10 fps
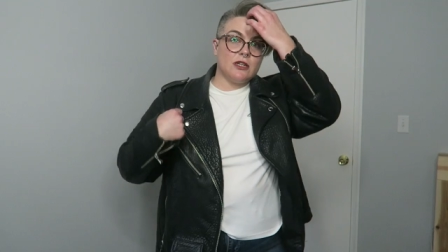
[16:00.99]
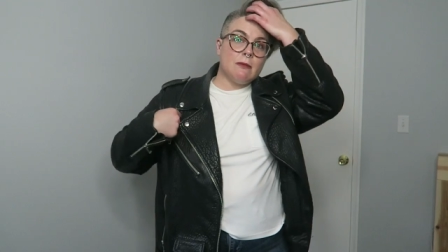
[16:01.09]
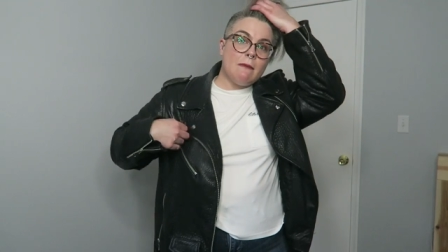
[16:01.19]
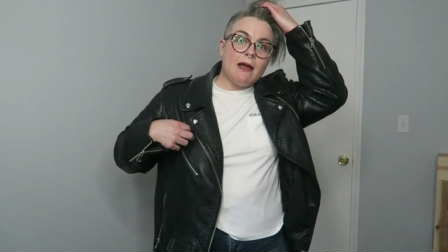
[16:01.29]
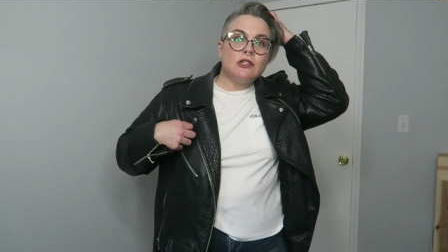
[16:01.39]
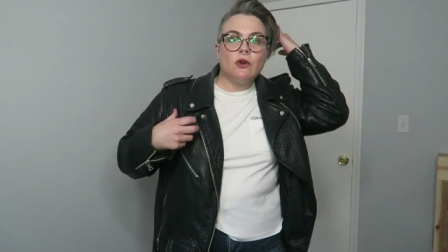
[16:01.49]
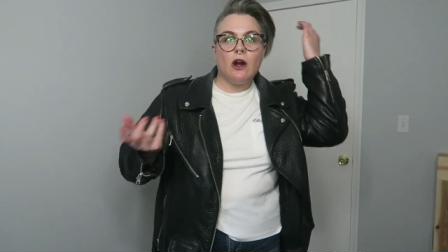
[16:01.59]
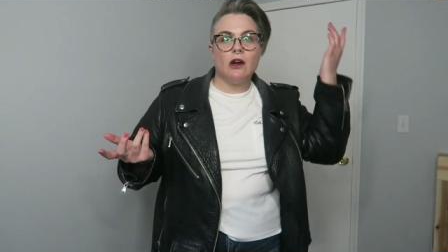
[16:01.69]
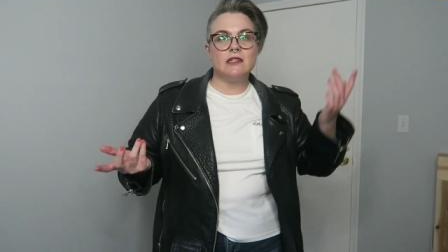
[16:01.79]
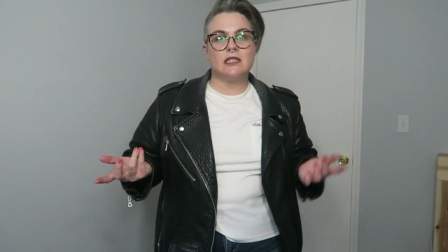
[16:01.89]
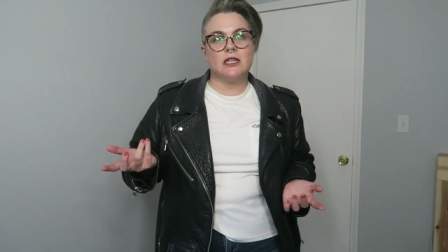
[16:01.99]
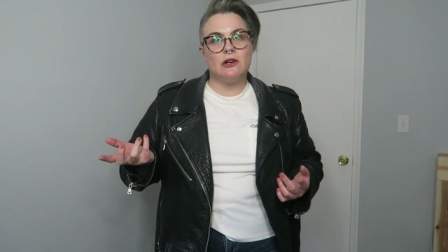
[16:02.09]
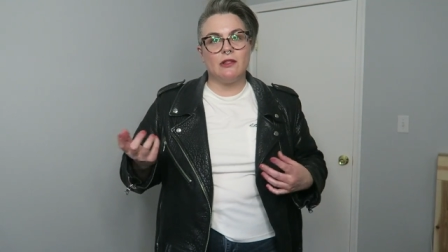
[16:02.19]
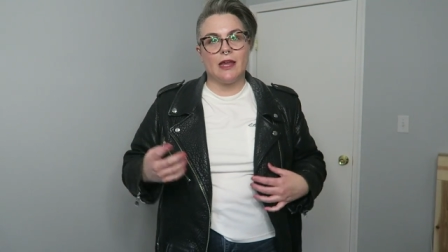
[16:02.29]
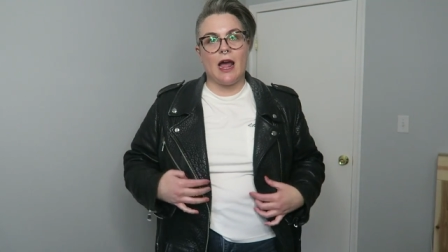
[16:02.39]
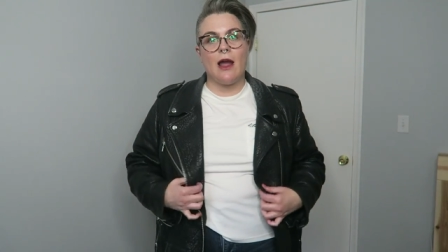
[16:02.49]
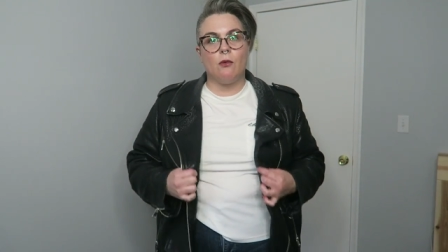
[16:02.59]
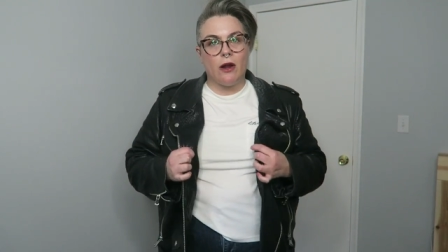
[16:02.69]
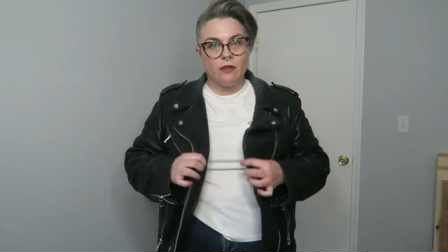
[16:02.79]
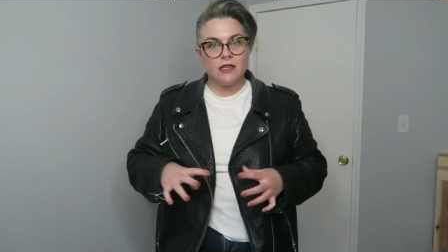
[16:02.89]
there's my Metro card still. Like I
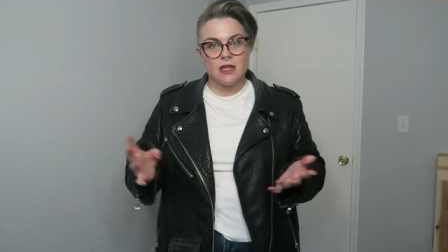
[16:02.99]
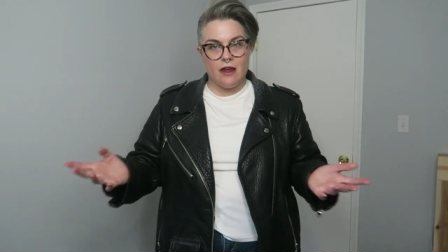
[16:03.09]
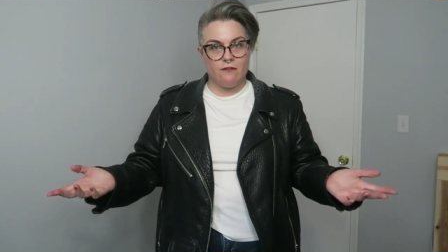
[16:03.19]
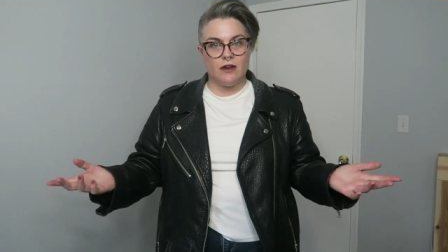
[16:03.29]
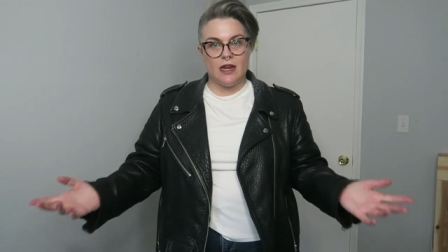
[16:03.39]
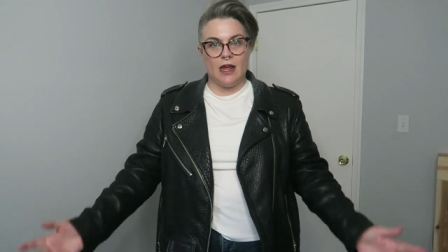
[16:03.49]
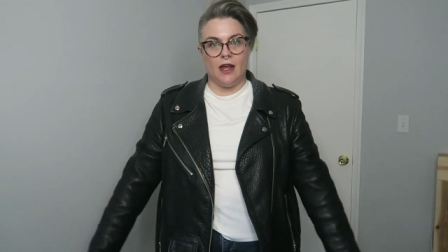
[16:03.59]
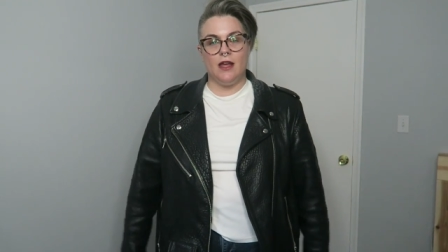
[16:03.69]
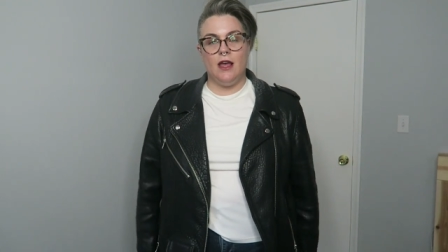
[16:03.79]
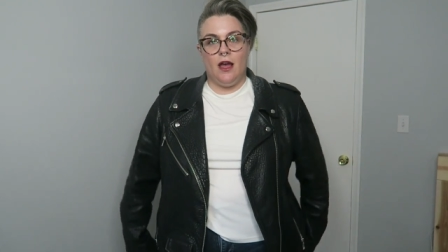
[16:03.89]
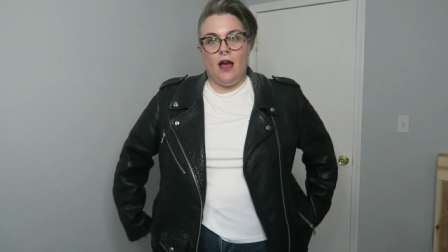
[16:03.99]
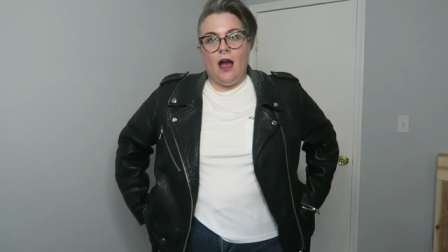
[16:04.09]
wear this every day.